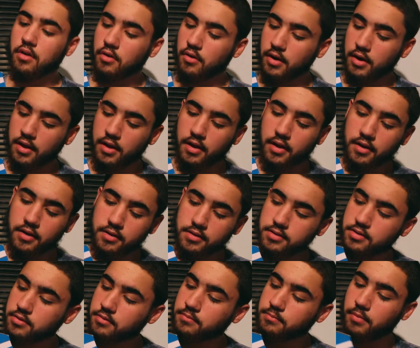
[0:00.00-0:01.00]
Alright
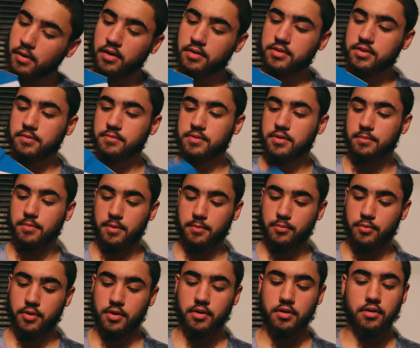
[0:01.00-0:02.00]
guys, box seems to be in
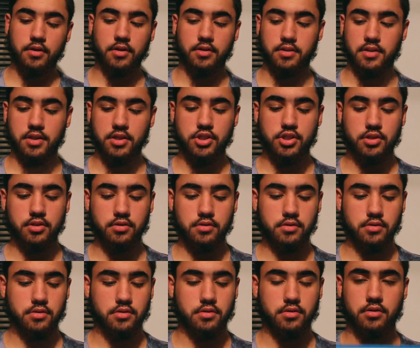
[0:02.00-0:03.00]
pretty good
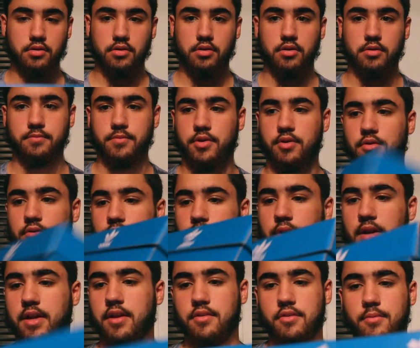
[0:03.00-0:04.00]
condition.
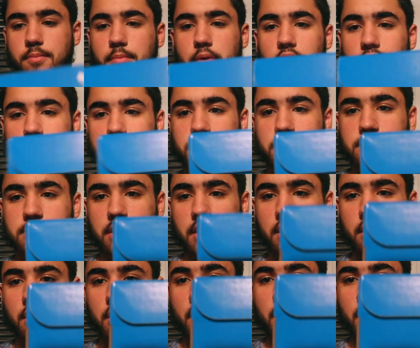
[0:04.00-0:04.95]
Regular box, just like